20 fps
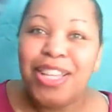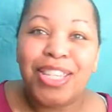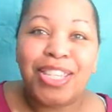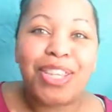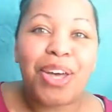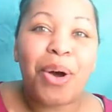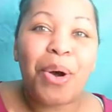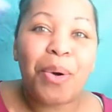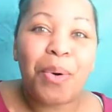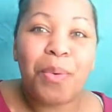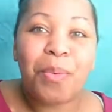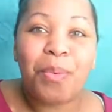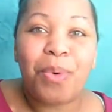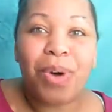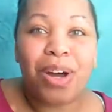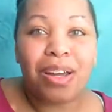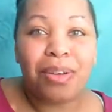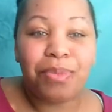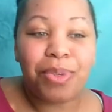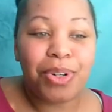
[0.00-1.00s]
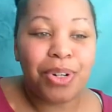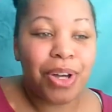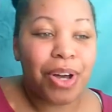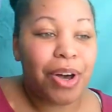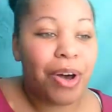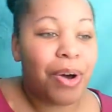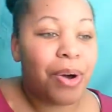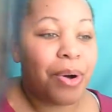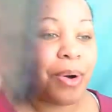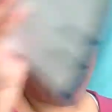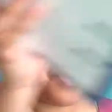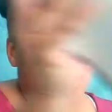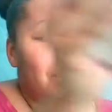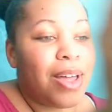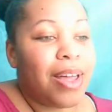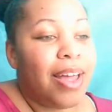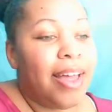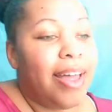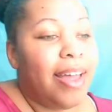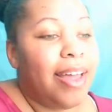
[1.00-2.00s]
So one will go
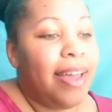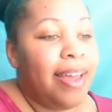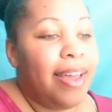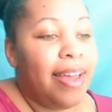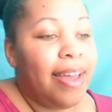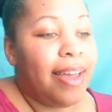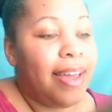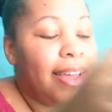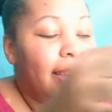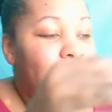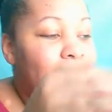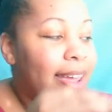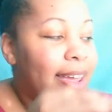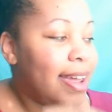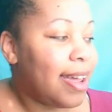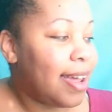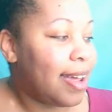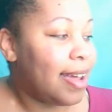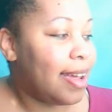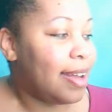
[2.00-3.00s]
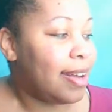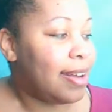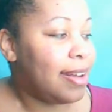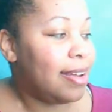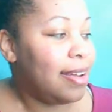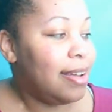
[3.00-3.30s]
in